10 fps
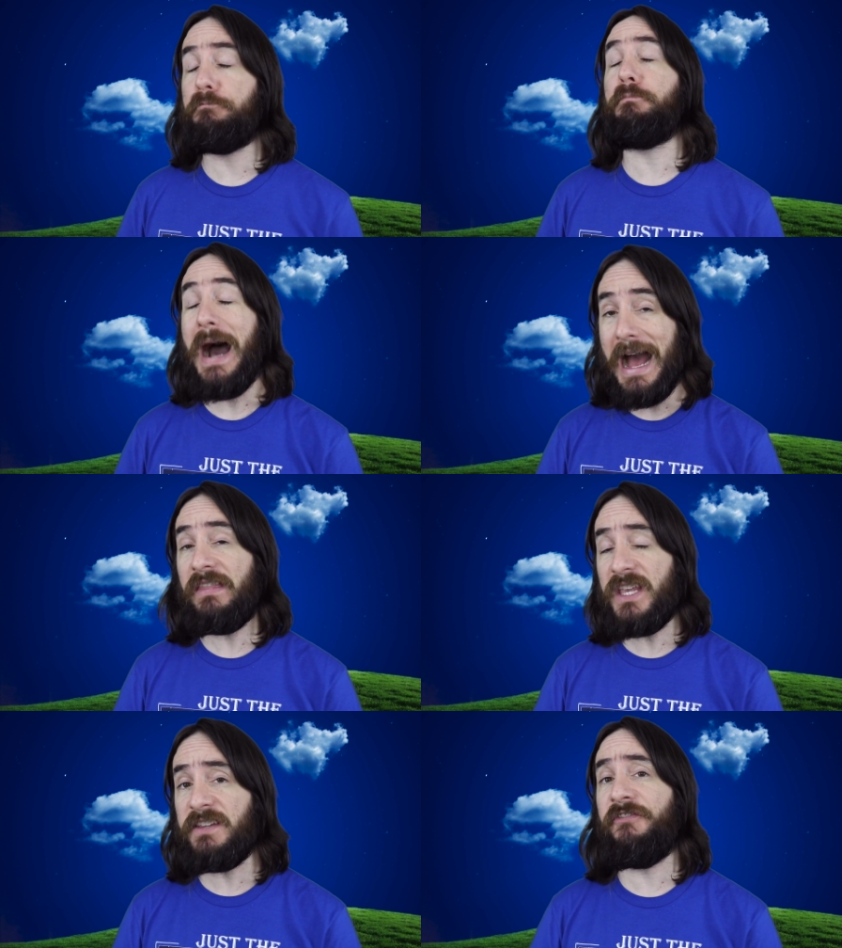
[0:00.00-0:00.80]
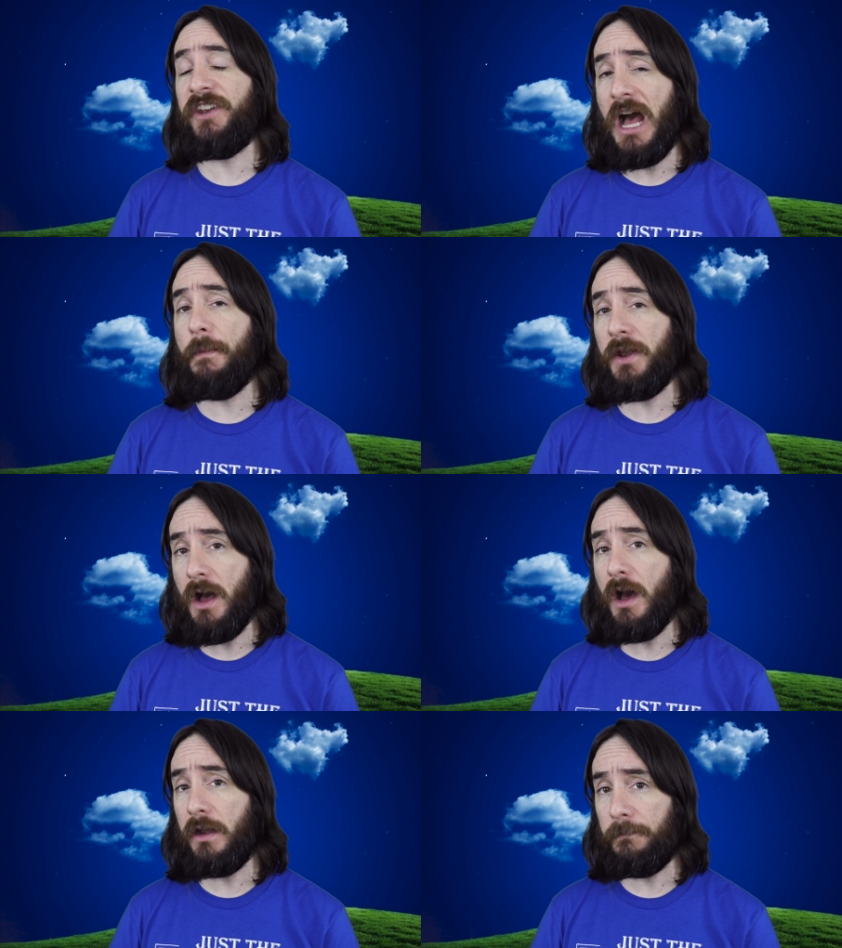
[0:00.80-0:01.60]
by this
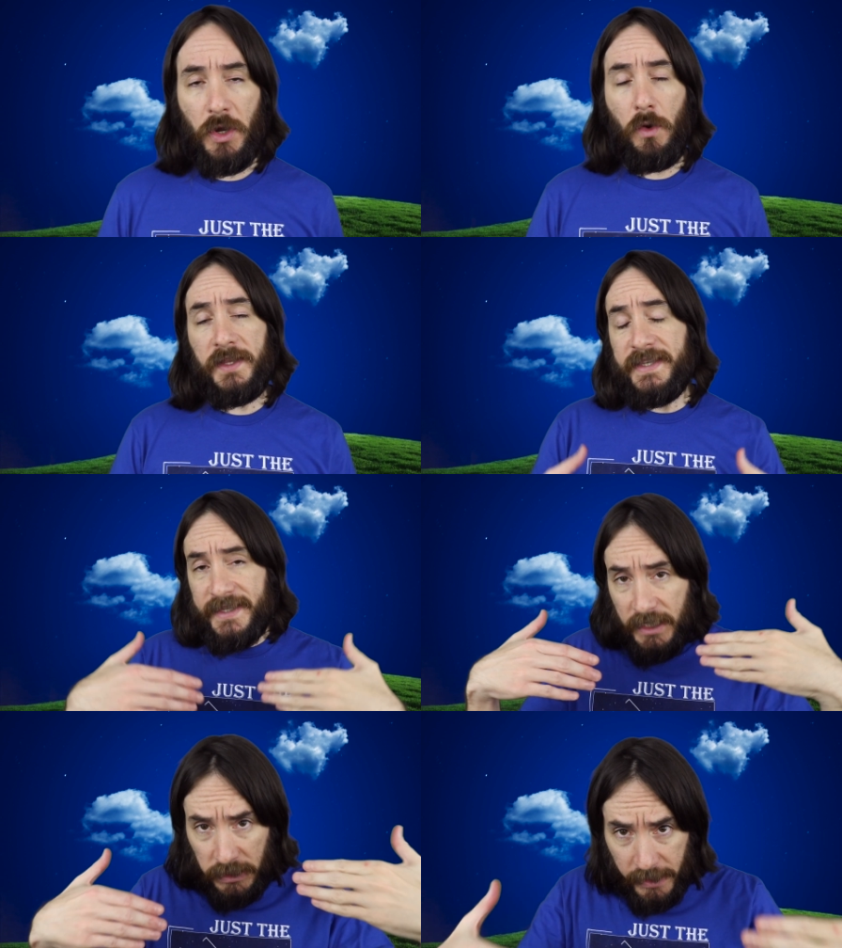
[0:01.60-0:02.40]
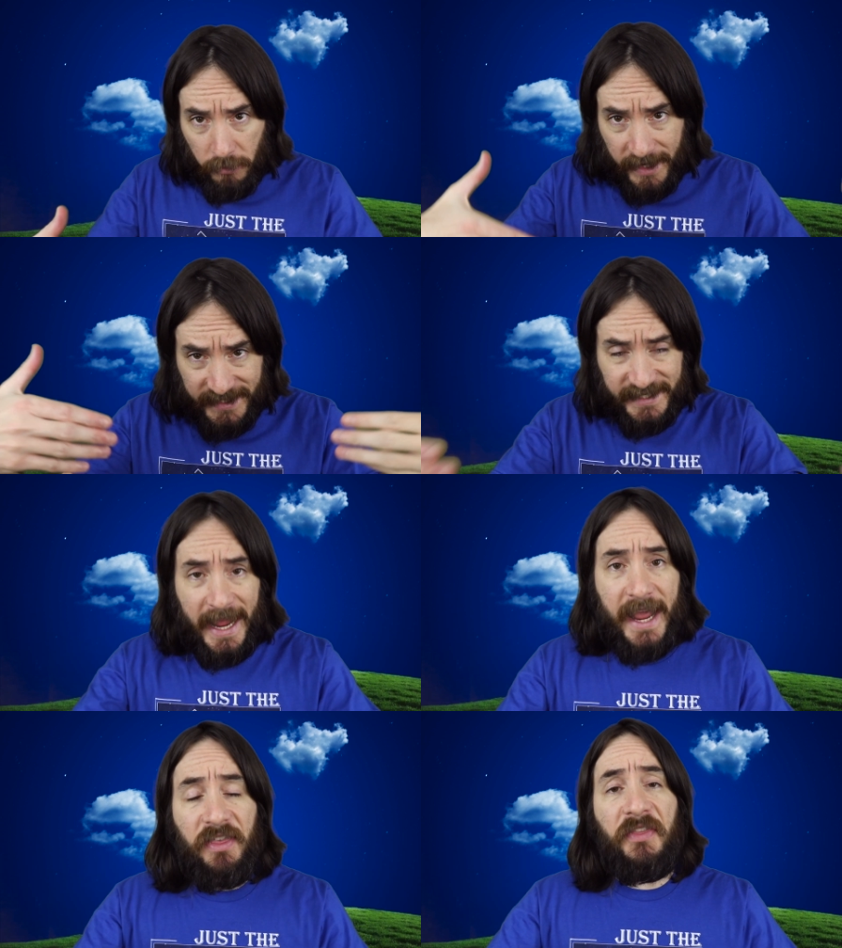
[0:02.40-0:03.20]
phenomenon. So it's as clear as
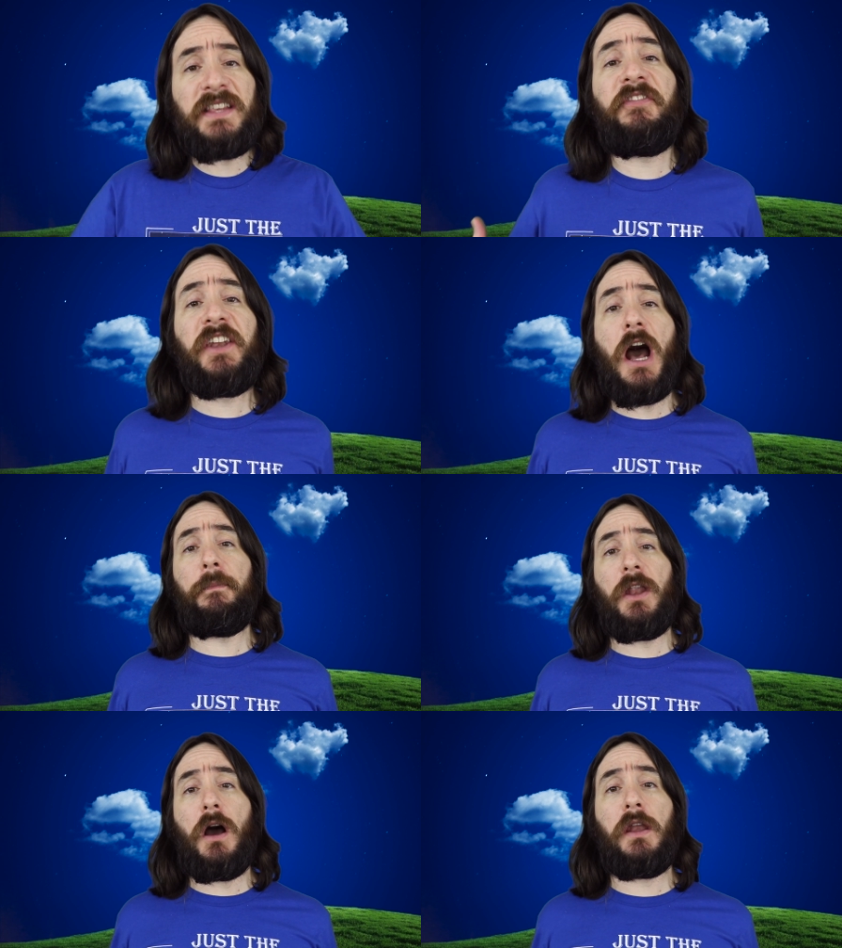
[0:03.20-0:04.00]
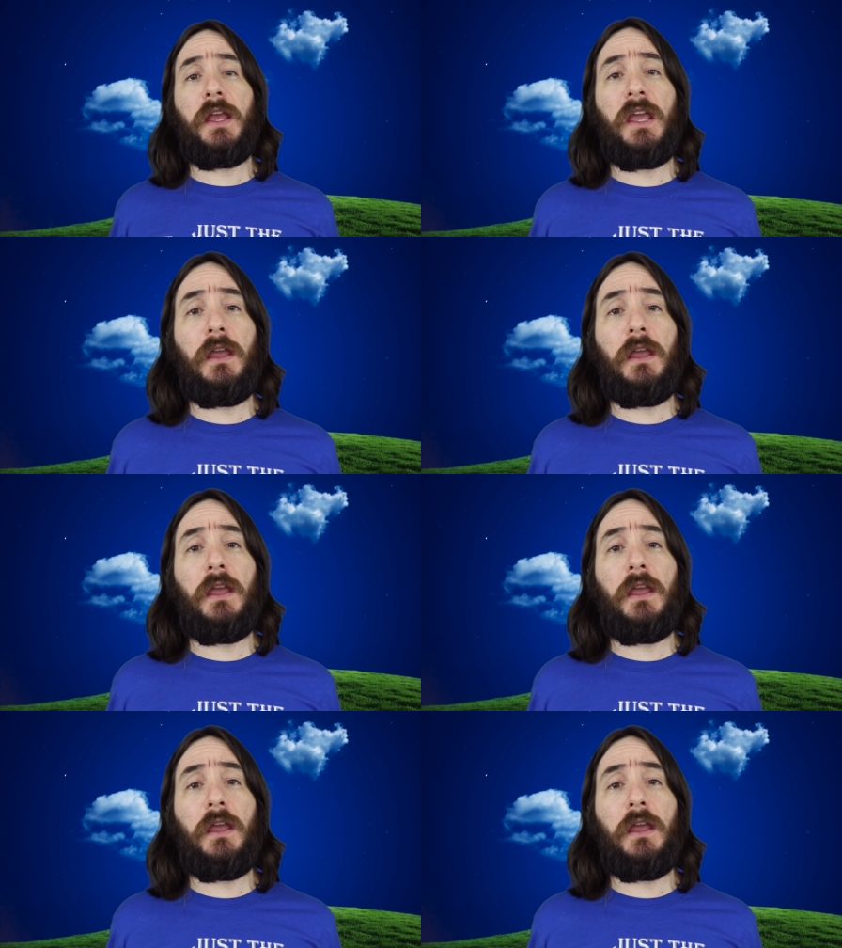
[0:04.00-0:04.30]
day that this phenomenon